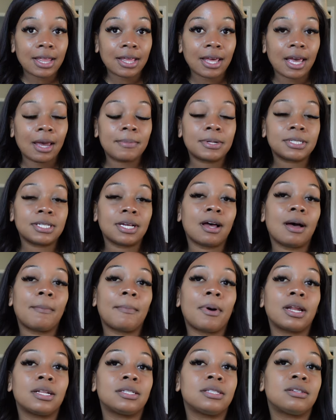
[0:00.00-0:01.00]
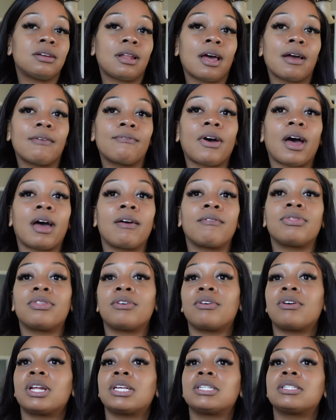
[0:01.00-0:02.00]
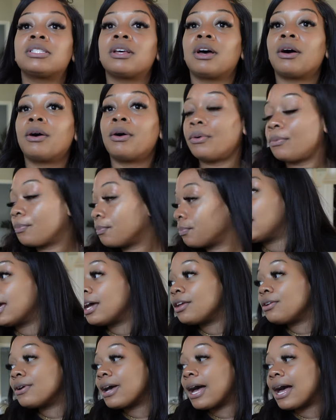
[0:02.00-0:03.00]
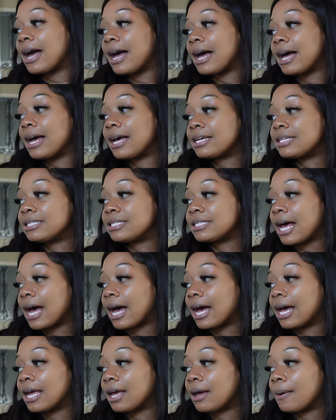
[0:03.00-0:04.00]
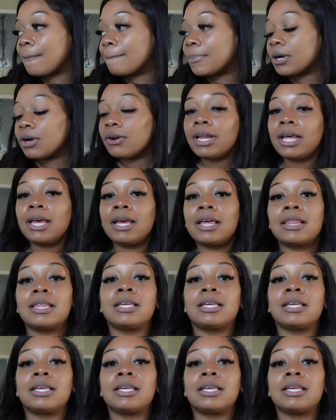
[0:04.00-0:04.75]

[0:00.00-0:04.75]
The game doesn't come on until like 5:30. So yeah, you guys, I am burning